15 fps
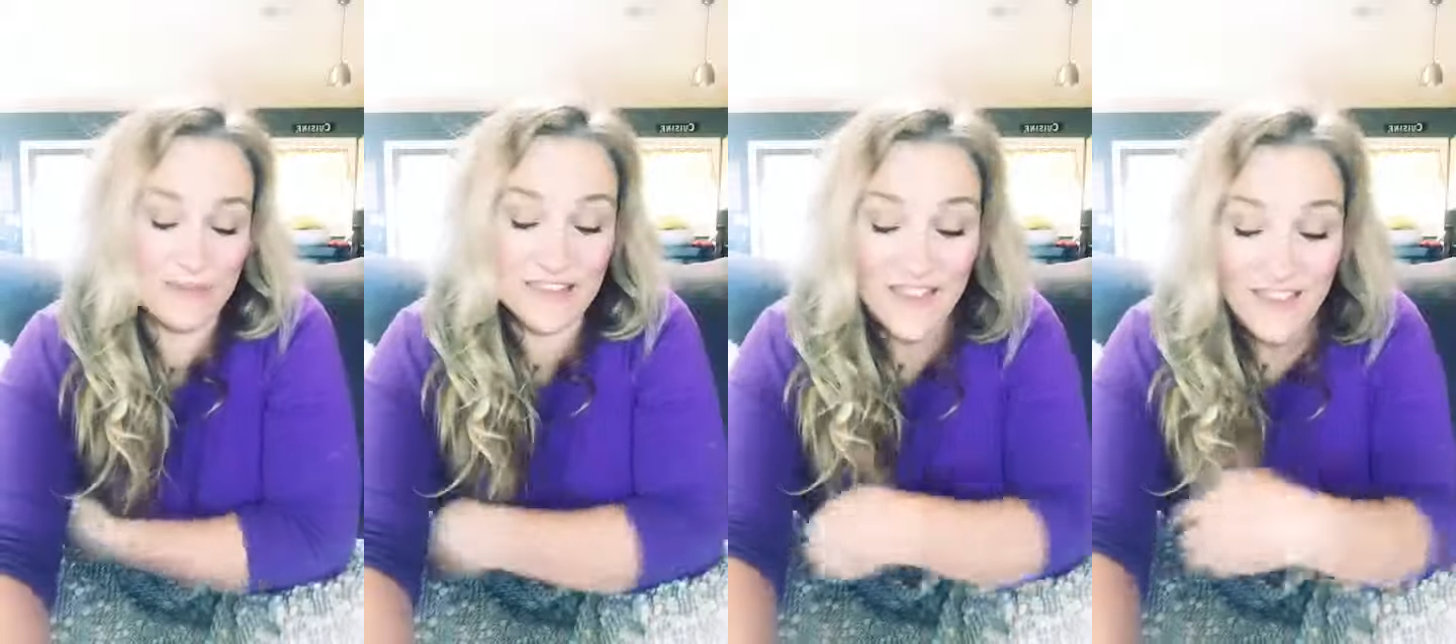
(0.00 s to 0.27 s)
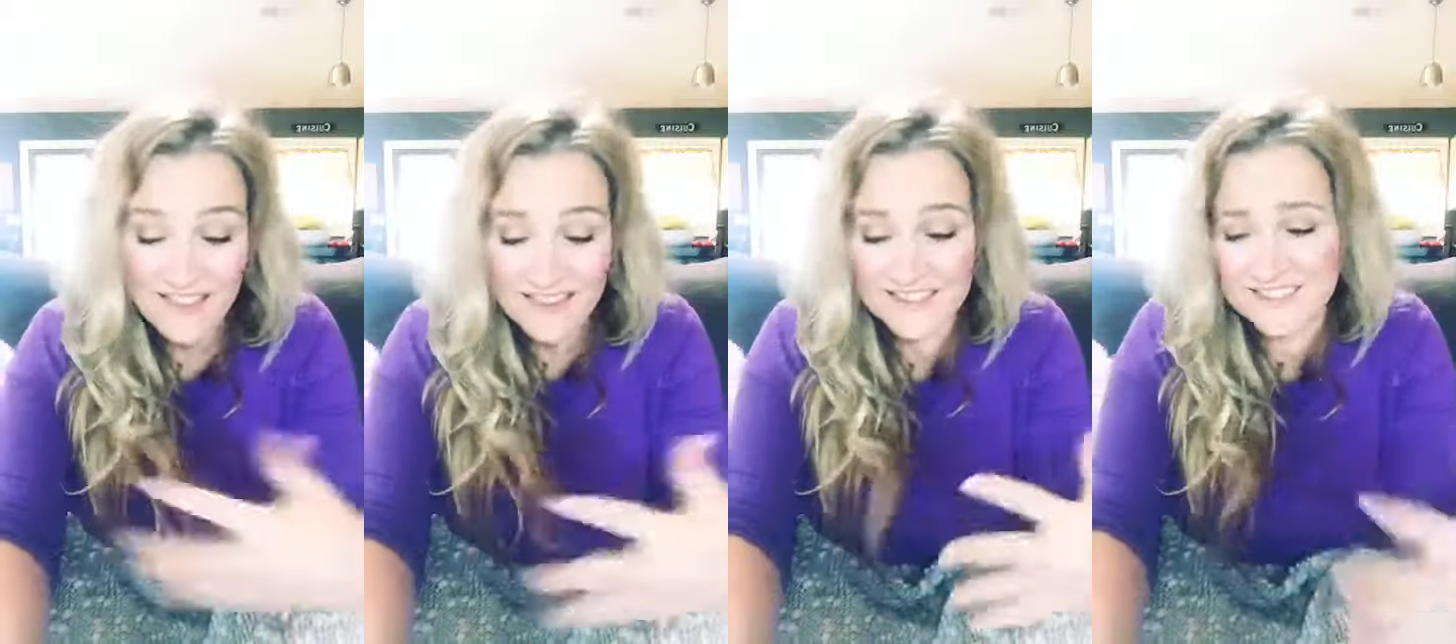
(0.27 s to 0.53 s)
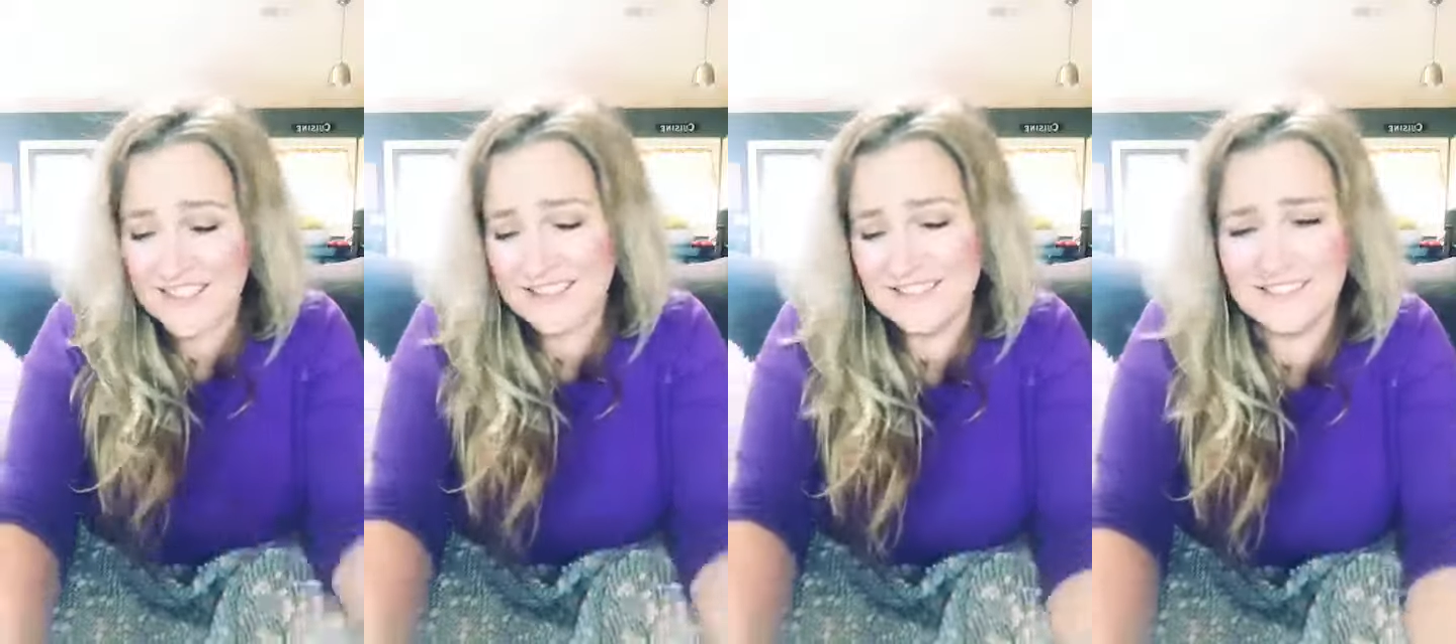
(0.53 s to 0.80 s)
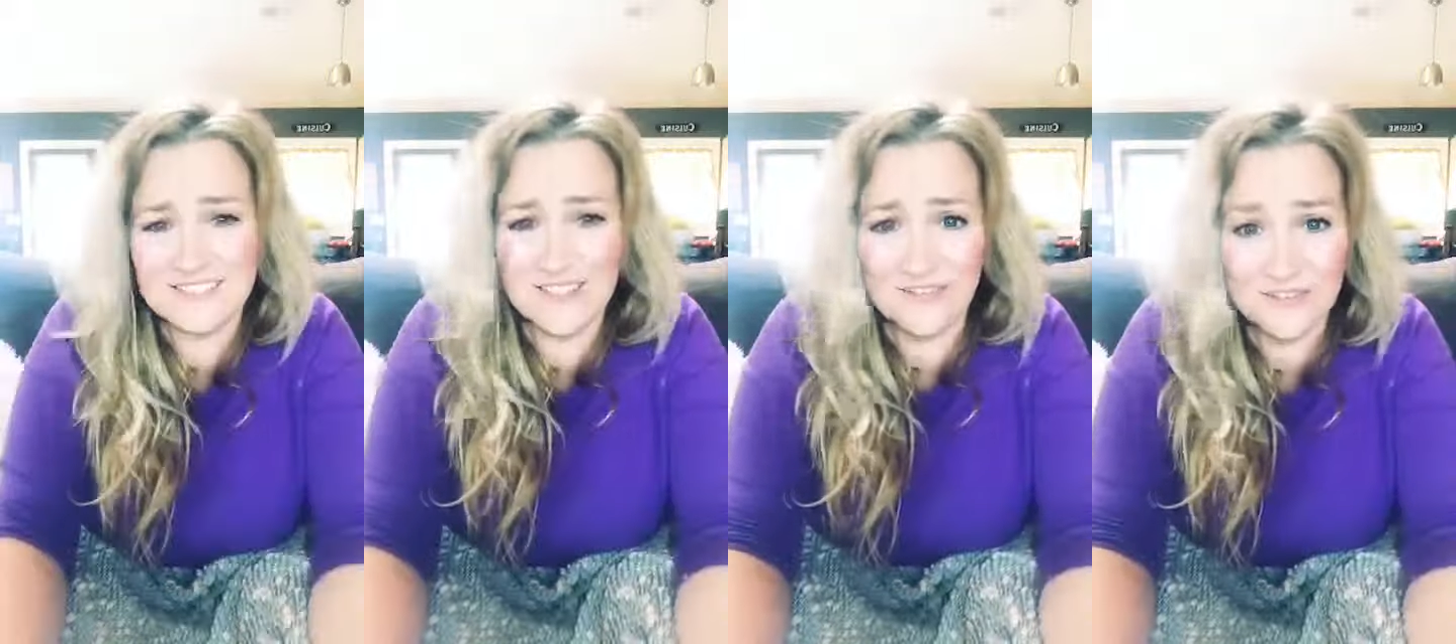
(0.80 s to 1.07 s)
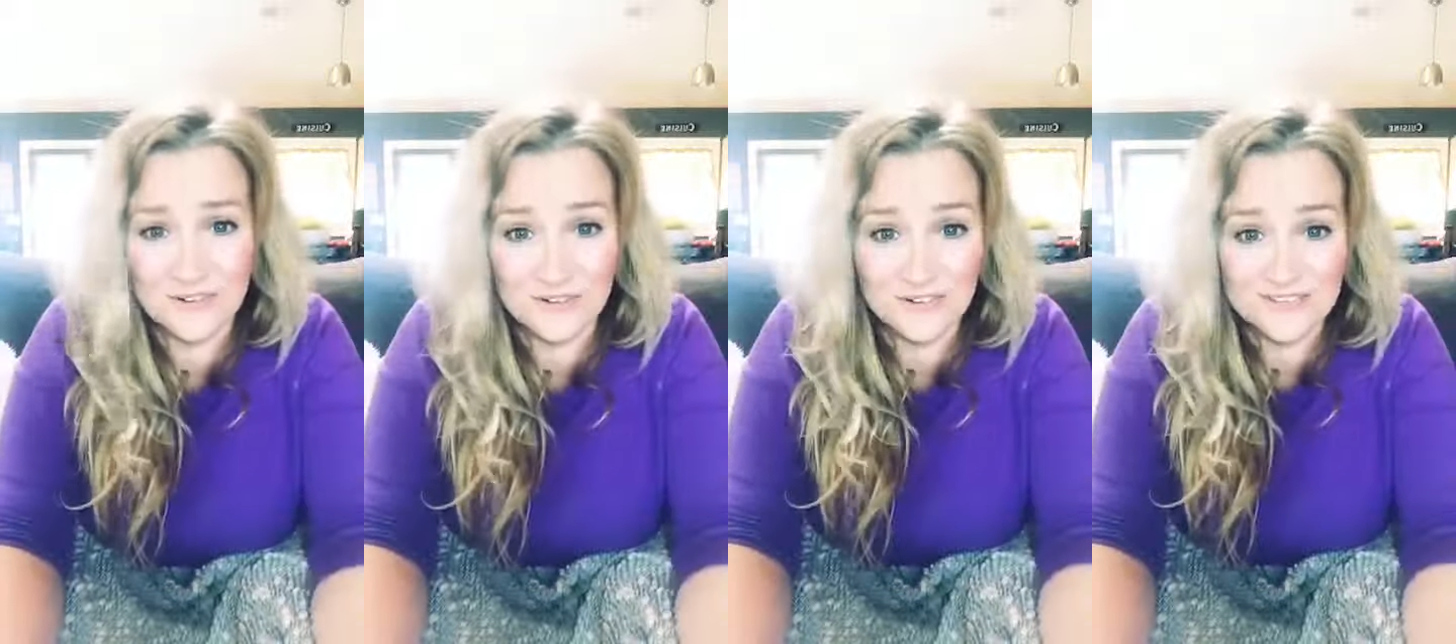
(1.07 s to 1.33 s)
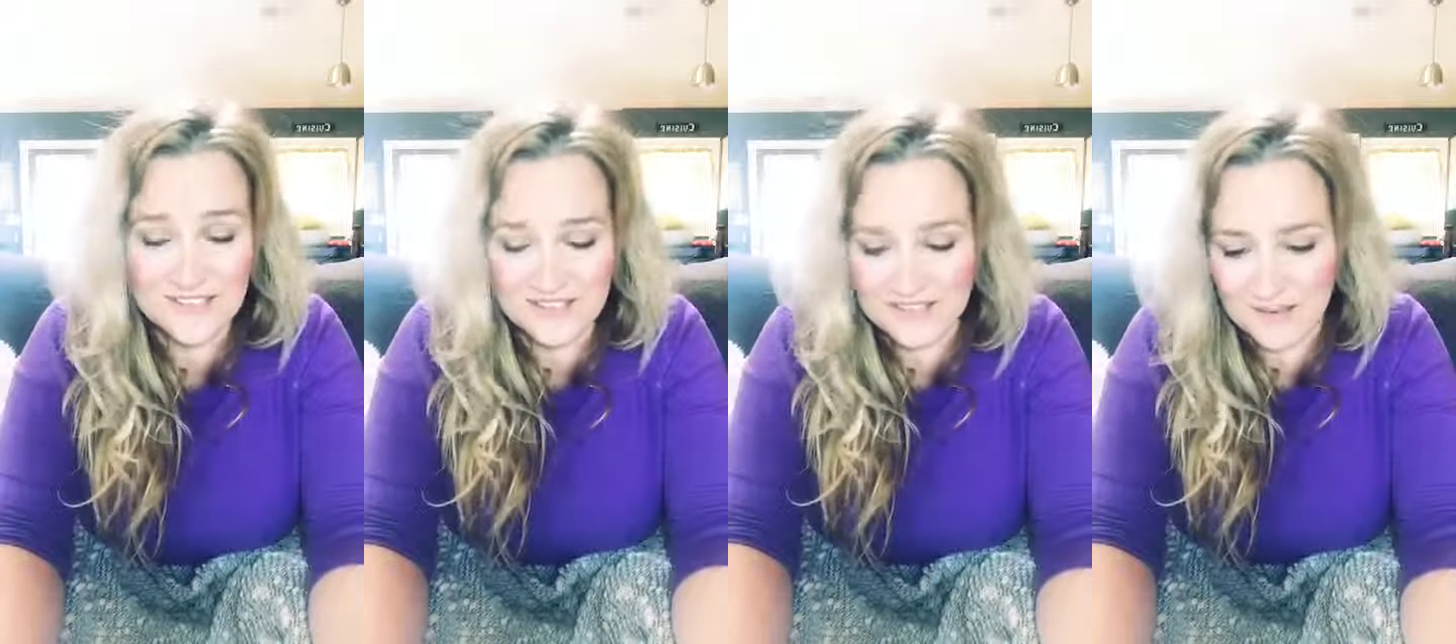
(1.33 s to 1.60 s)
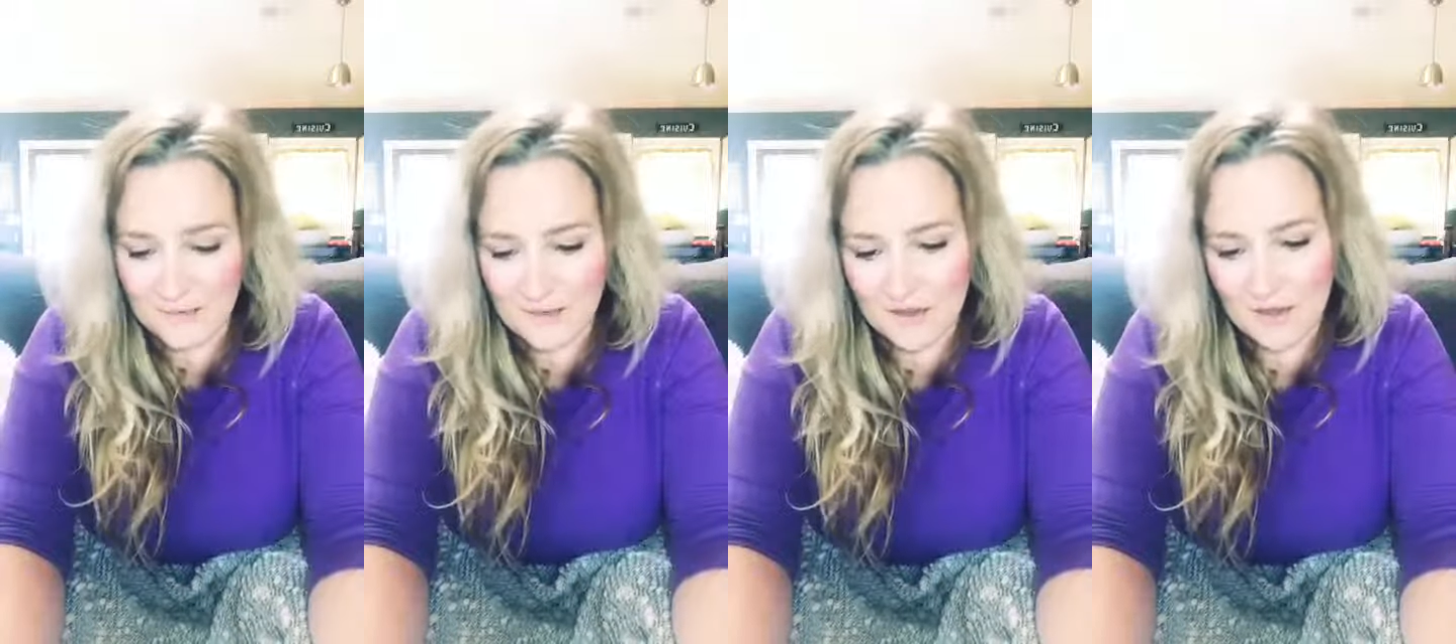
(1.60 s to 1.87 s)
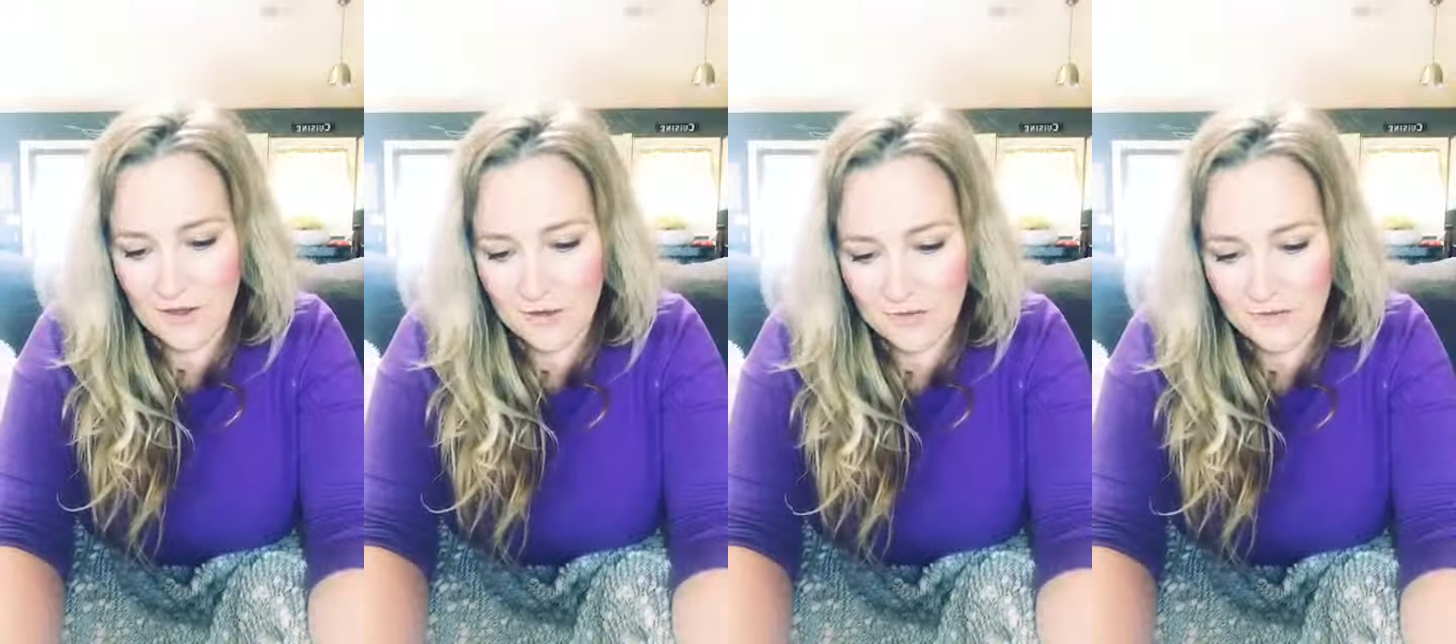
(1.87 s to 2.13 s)
because I just love the girls like they're
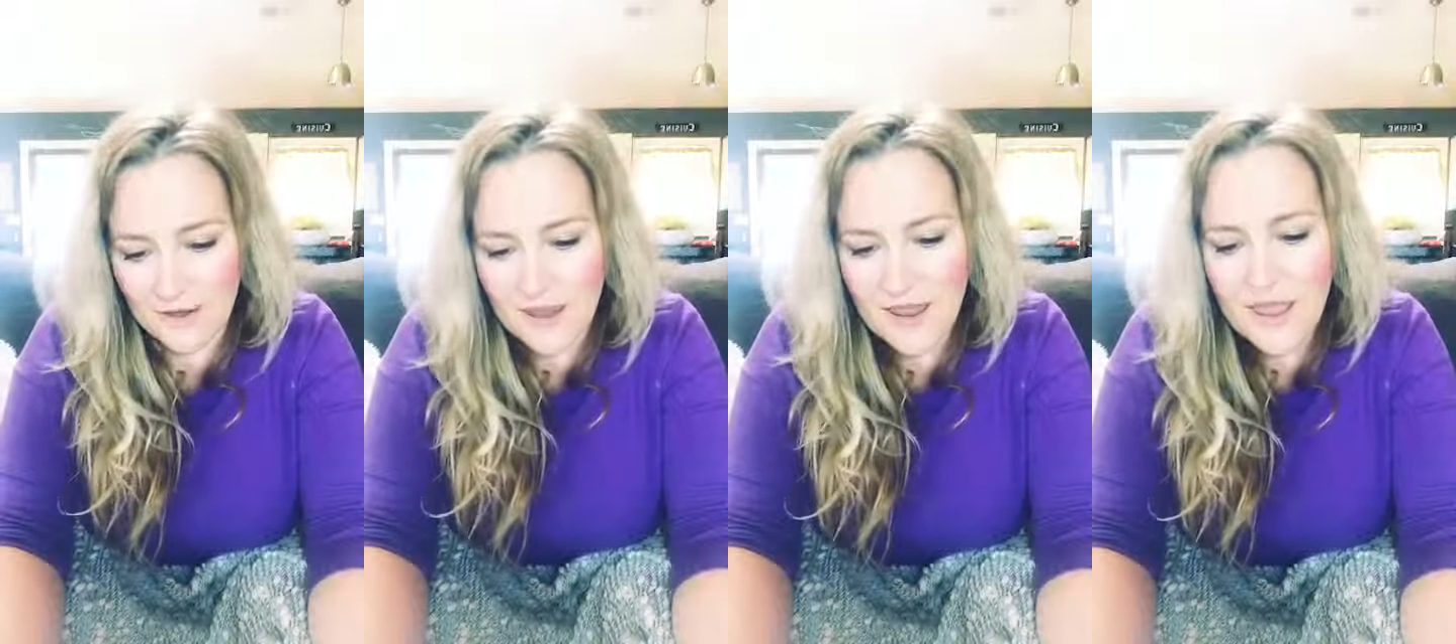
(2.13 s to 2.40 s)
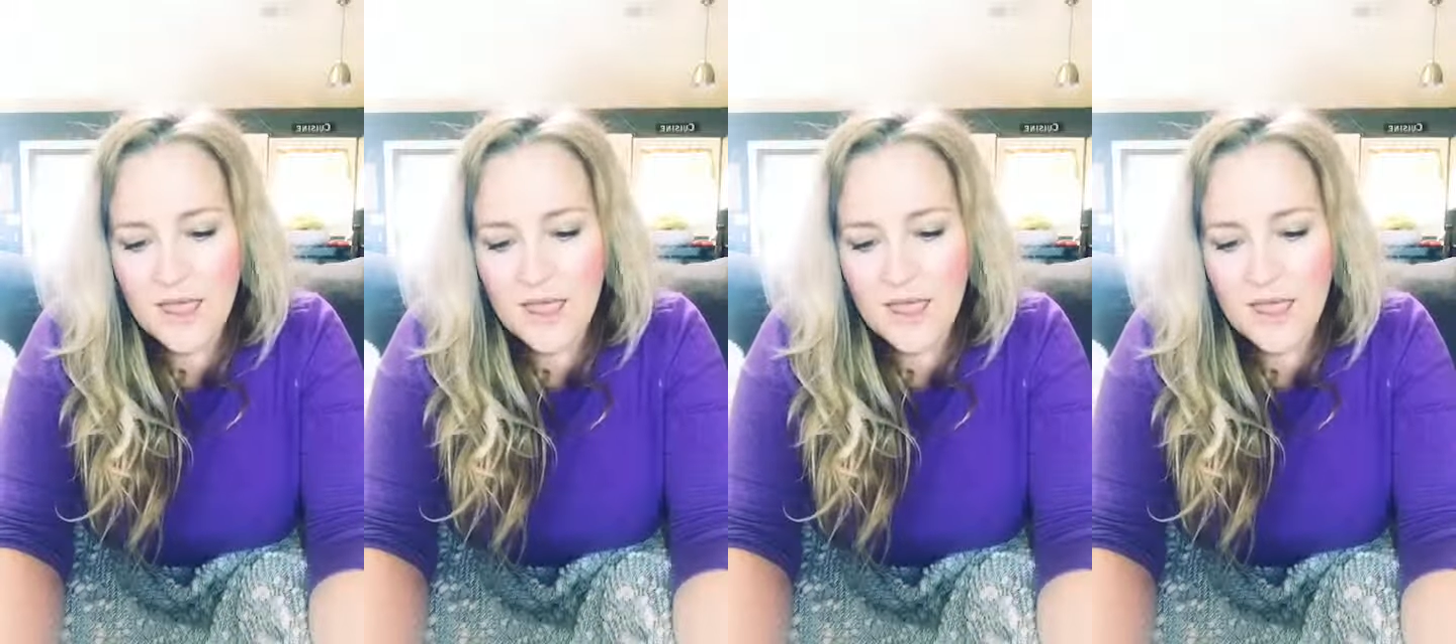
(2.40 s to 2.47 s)
my own.